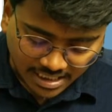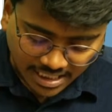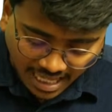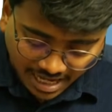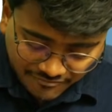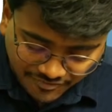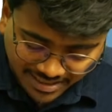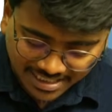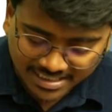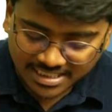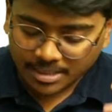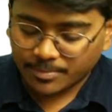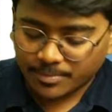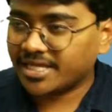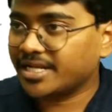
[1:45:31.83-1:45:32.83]

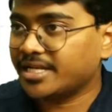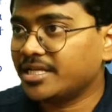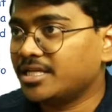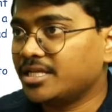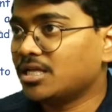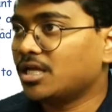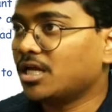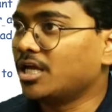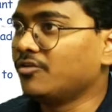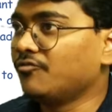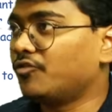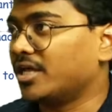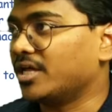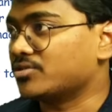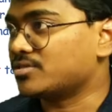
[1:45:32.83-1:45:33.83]
affected by any
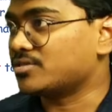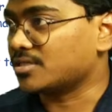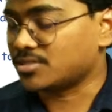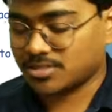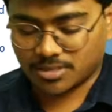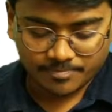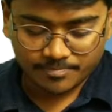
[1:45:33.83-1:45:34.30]
influences